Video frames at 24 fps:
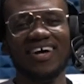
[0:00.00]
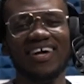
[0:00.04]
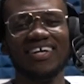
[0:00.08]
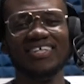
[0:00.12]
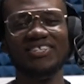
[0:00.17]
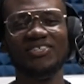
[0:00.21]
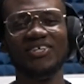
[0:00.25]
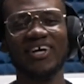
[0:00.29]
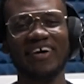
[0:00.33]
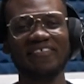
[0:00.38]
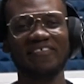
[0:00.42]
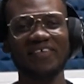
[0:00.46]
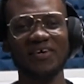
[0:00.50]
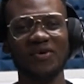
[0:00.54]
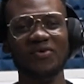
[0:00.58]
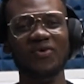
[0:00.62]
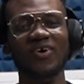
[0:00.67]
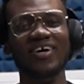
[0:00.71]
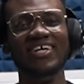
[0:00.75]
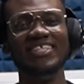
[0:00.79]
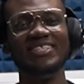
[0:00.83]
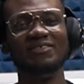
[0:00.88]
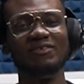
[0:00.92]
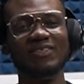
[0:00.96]
that's the classic
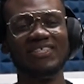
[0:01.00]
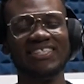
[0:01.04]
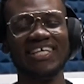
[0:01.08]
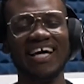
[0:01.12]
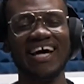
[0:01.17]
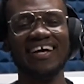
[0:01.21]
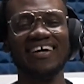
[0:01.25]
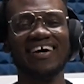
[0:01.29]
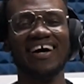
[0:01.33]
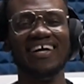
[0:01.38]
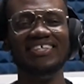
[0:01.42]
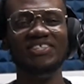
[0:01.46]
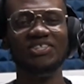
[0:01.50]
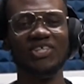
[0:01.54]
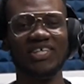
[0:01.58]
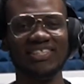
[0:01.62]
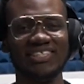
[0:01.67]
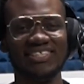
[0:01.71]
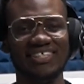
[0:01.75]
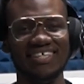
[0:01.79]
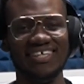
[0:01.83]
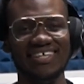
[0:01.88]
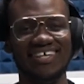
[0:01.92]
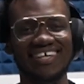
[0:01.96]
words you said,
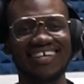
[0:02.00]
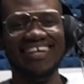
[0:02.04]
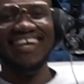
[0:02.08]
consciously.